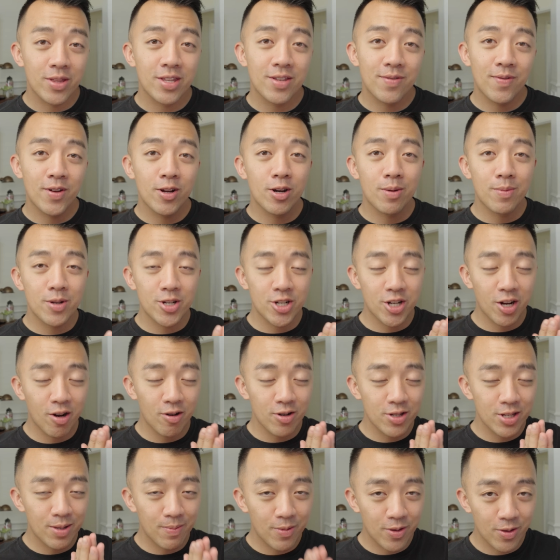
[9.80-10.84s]
in this video, I'm gonna share
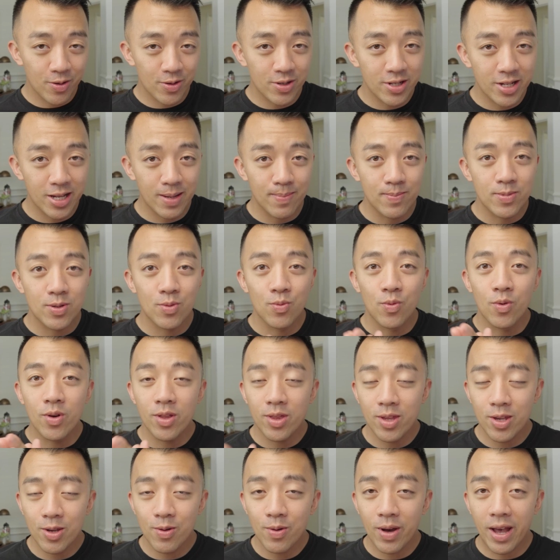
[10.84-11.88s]
some of those tips
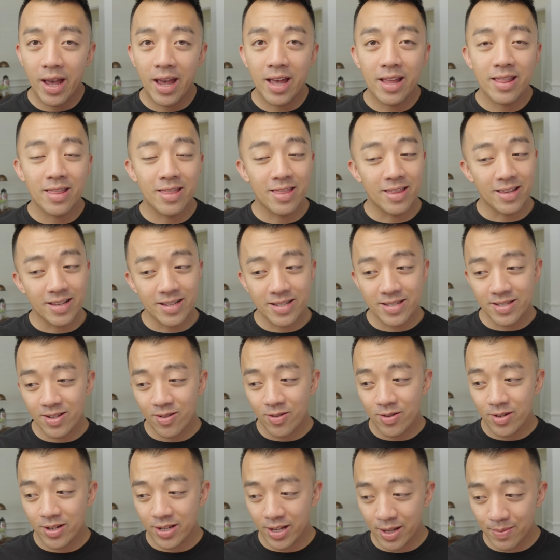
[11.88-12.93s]
with you, and these
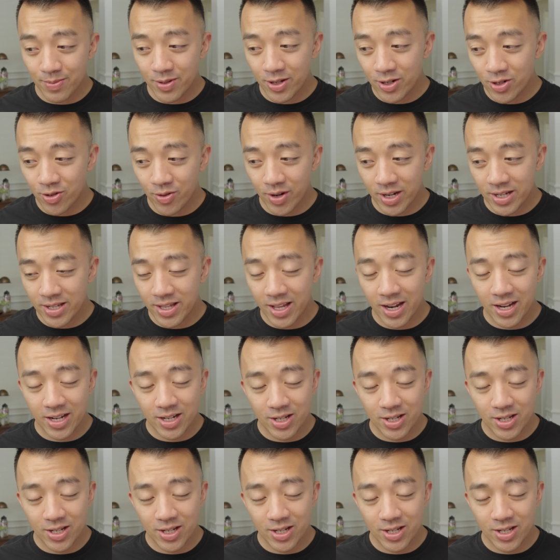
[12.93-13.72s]
are tips and tricks that I